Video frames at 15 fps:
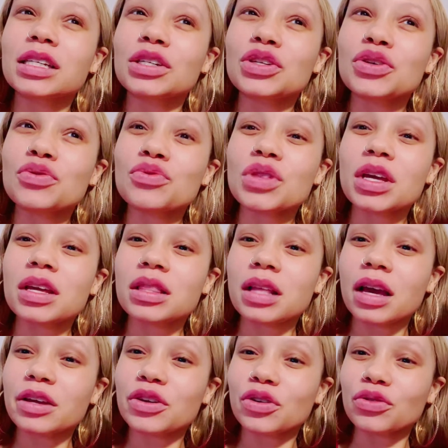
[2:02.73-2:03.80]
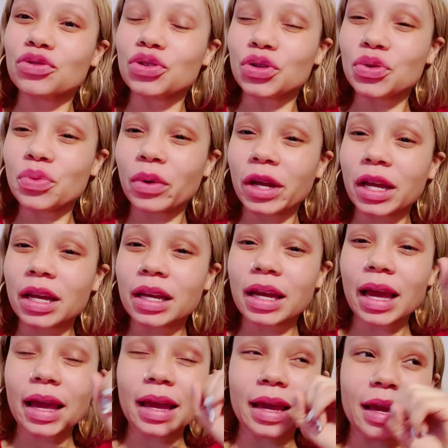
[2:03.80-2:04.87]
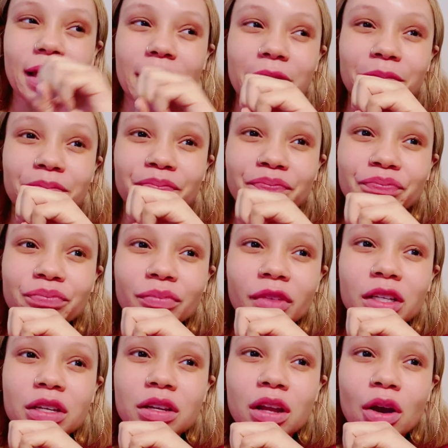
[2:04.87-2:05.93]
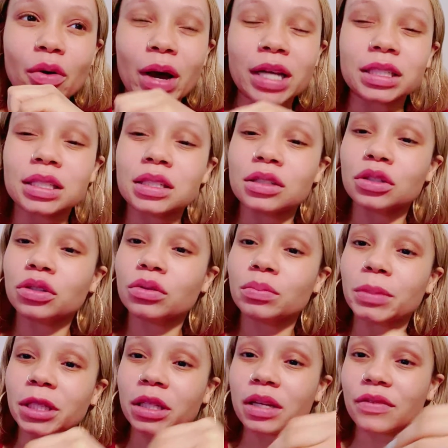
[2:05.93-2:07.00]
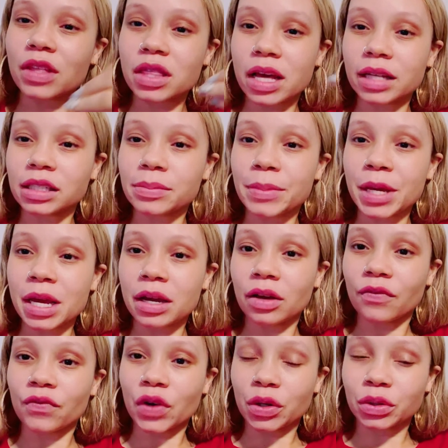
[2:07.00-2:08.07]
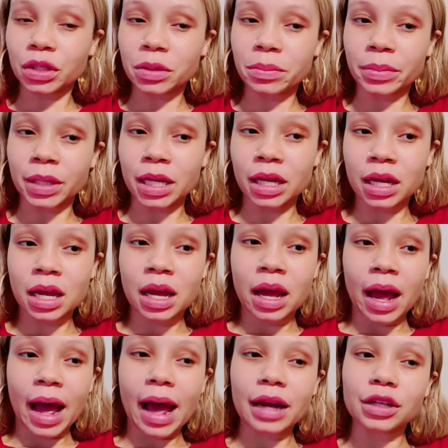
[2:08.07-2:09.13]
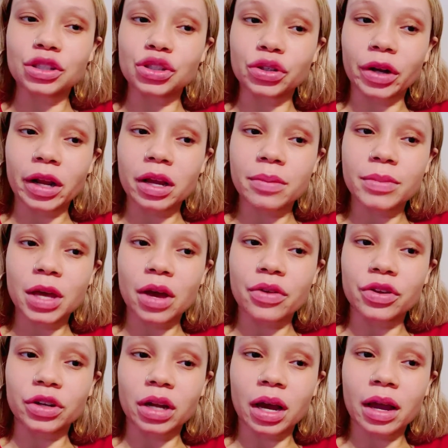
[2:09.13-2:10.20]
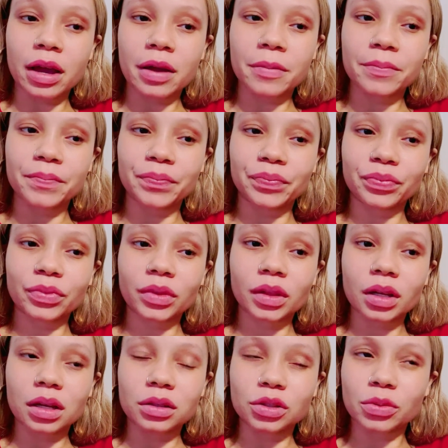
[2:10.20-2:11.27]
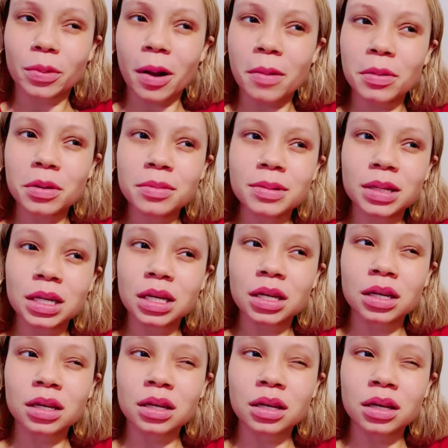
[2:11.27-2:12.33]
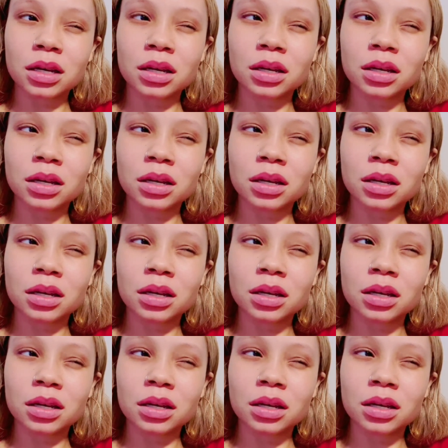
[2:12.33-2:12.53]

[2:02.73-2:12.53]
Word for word: the new thing that you're doing? And you know, I still believe that that's being unfolded, but I had a dream the other night. It's probably